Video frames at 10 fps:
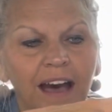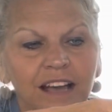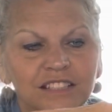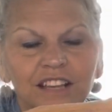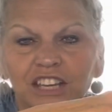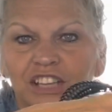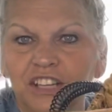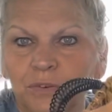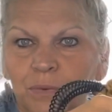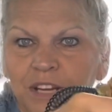
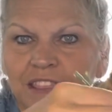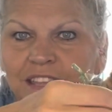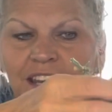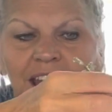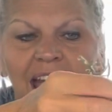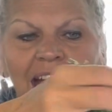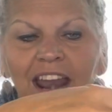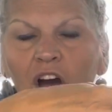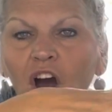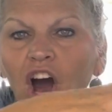succulent wreath, and it
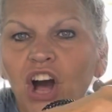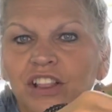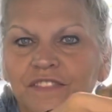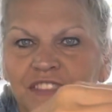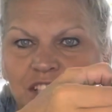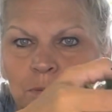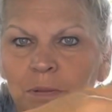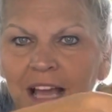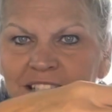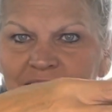had all of these
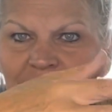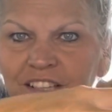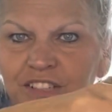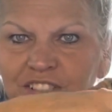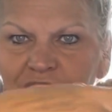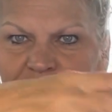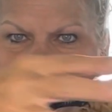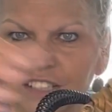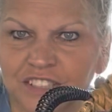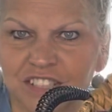plastic little
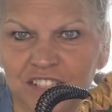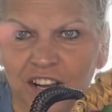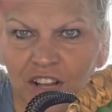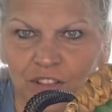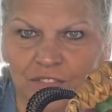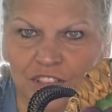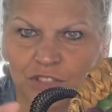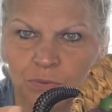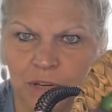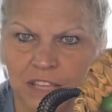succulents stuck all over
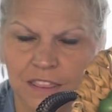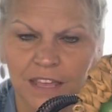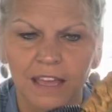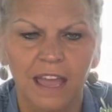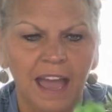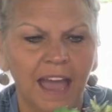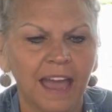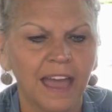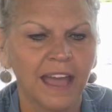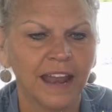this wreath.
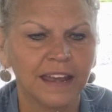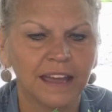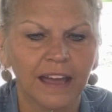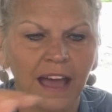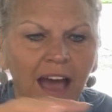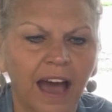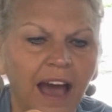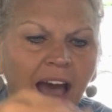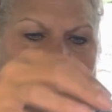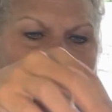And
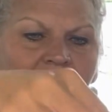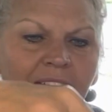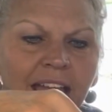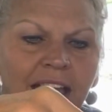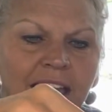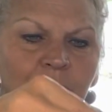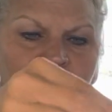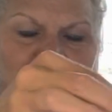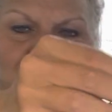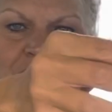it
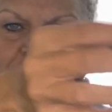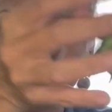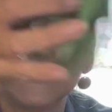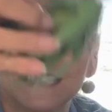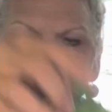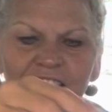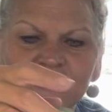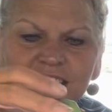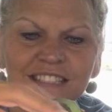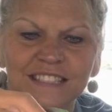was
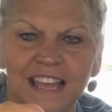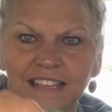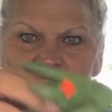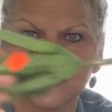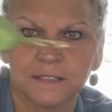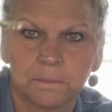57 cents.